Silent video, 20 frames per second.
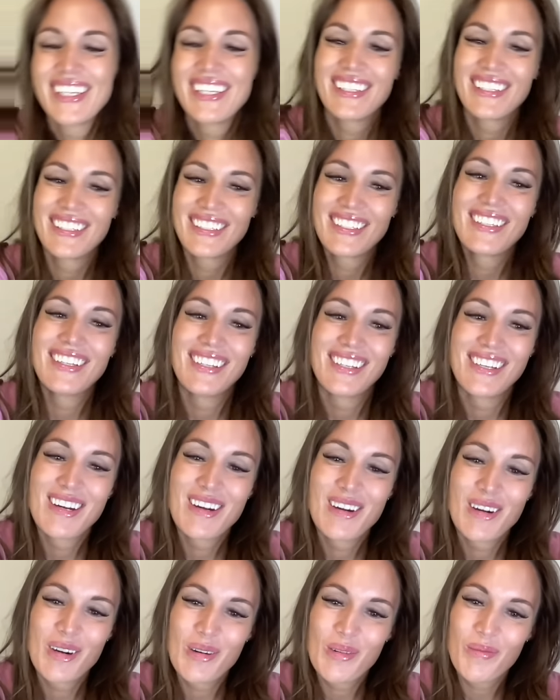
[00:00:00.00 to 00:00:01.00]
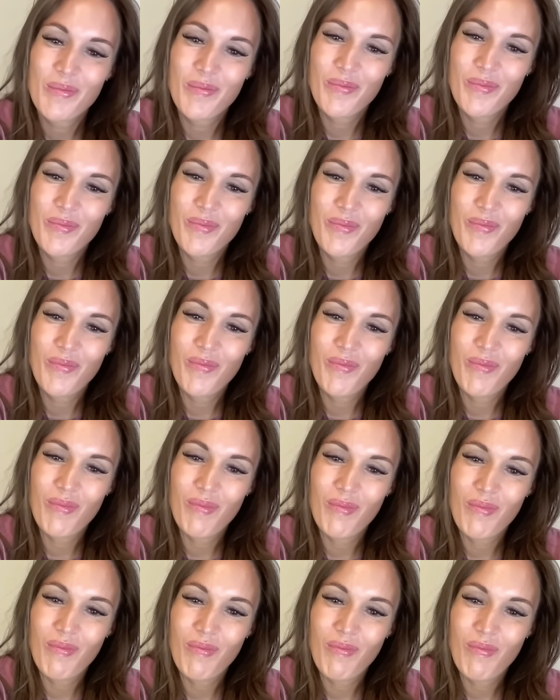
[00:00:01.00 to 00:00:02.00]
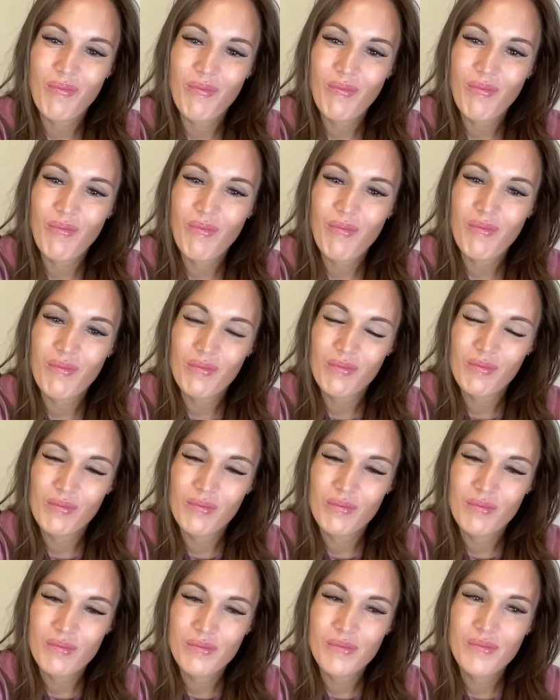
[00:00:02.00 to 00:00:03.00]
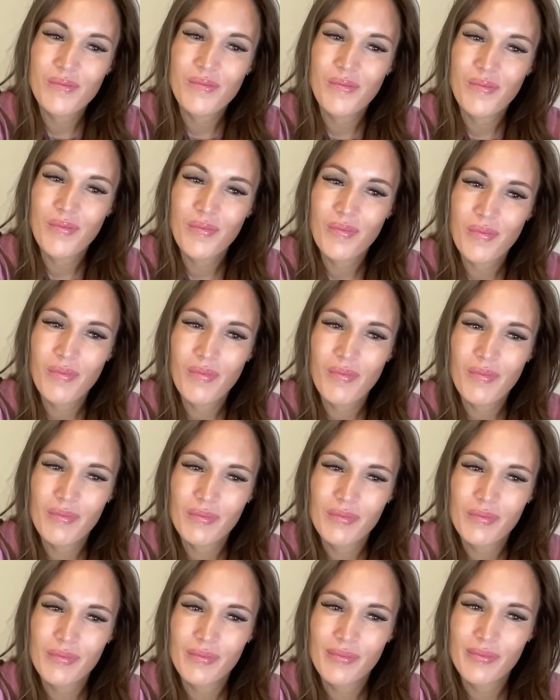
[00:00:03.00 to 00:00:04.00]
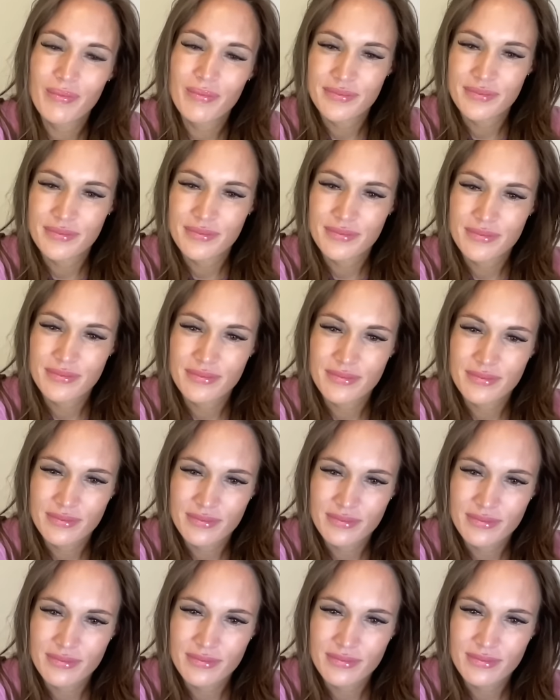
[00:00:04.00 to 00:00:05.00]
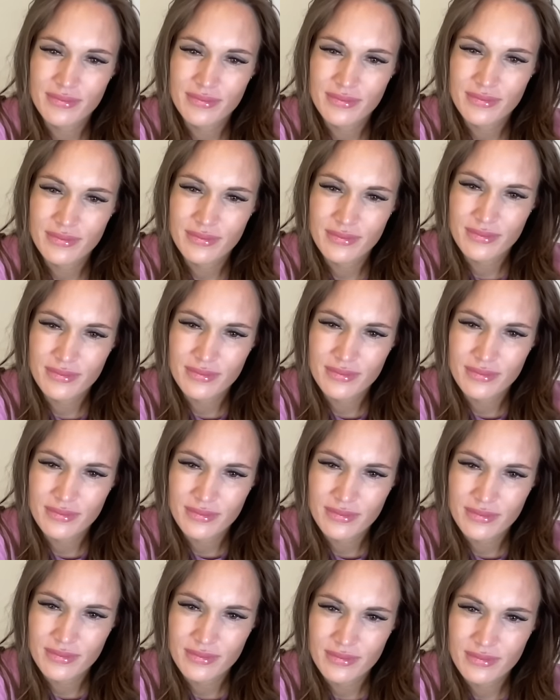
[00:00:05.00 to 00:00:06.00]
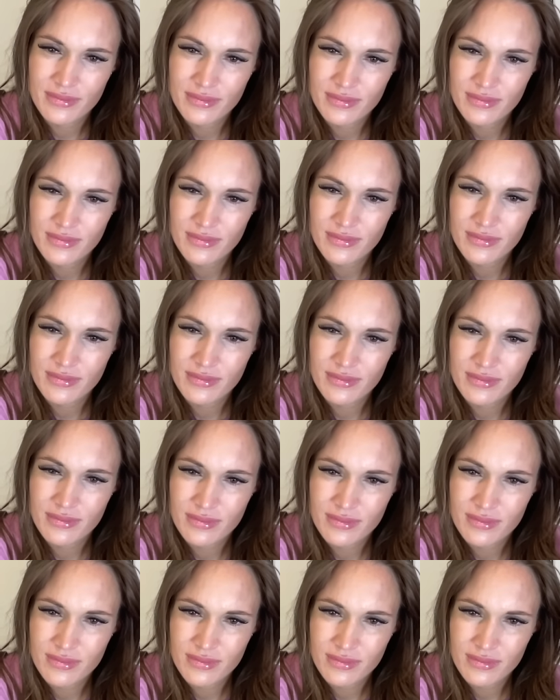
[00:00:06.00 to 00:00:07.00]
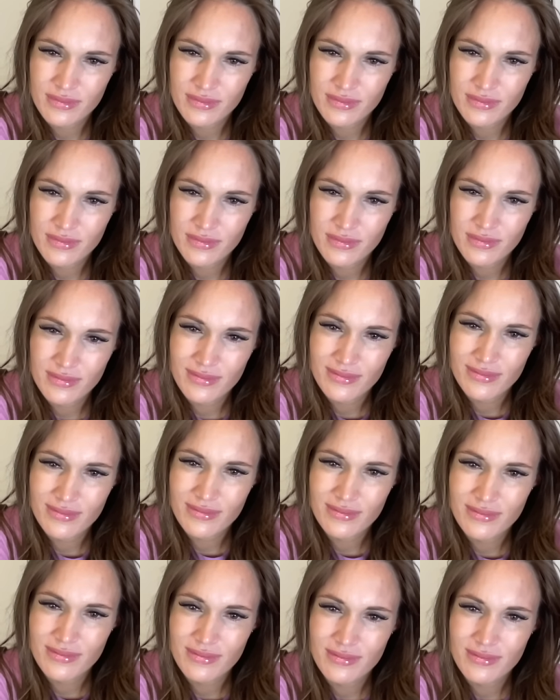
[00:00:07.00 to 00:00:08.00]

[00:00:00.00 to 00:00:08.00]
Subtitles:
This person isn't speaking.